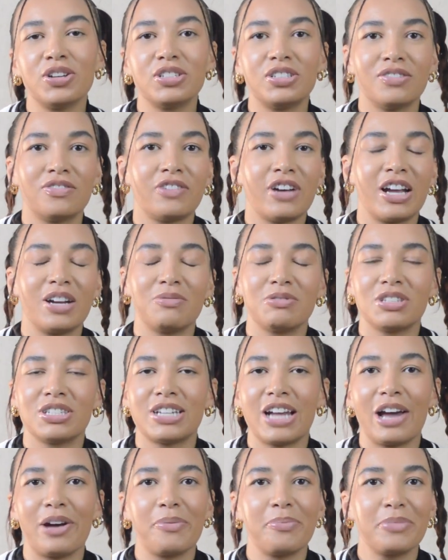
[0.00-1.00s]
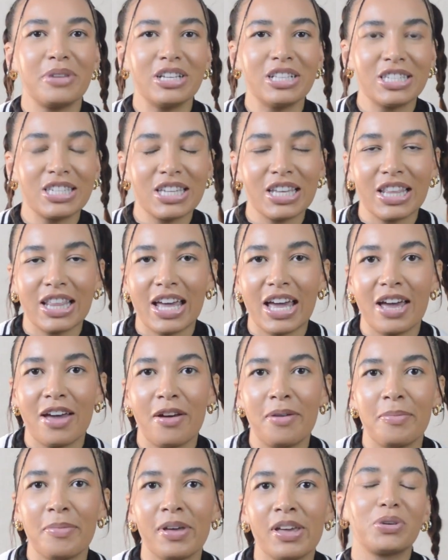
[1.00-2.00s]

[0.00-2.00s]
define what style means to them,